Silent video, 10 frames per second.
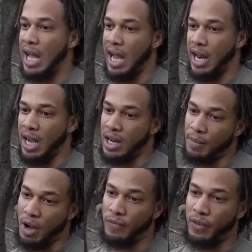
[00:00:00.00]
and I
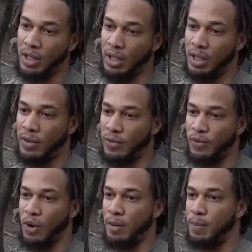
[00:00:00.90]
come off the
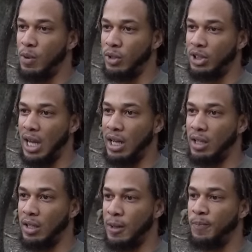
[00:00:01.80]
front porch like
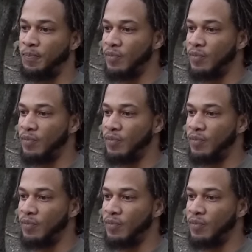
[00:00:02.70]
a